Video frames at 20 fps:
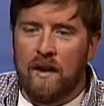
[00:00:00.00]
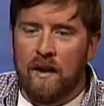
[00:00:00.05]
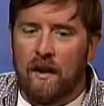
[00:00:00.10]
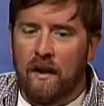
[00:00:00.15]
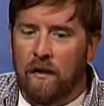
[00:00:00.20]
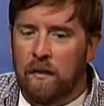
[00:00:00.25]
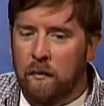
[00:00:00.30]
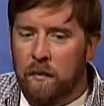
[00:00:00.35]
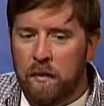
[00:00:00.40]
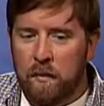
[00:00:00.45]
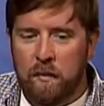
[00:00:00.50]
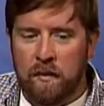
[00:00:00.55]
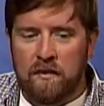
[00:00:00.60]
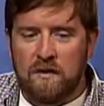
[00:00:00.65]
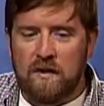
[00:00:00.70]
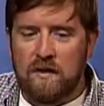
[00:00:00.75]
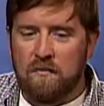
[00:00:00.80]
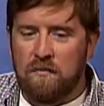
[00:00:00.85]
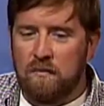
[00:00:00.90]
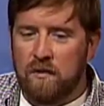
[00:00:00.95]
Other people
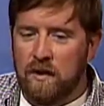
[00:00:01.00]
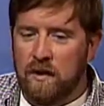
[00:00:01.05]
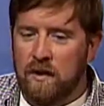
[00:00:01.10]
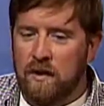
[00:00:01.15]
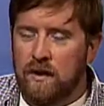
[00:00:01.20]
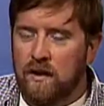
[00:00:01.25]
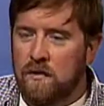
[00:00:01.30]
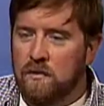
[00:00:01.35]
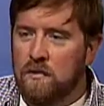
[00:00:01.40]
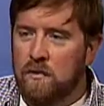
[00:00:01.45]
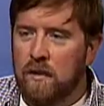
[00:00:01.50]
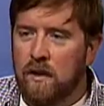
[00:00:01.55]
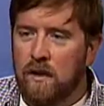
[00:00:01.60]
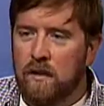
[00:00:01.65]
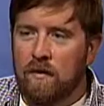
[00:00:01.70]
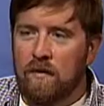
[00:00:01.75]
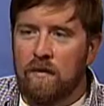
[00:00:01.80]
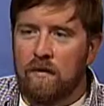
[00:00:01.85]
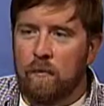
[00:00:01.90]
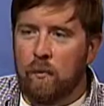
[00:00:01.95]
just really enjoy
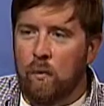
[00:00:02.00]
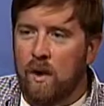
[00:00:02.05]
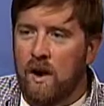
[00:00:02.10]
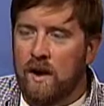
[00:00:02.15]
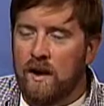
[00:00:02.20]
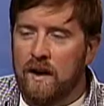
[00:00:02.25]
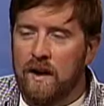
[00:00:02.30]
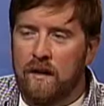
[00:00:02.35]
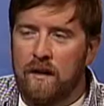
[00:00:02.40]
walking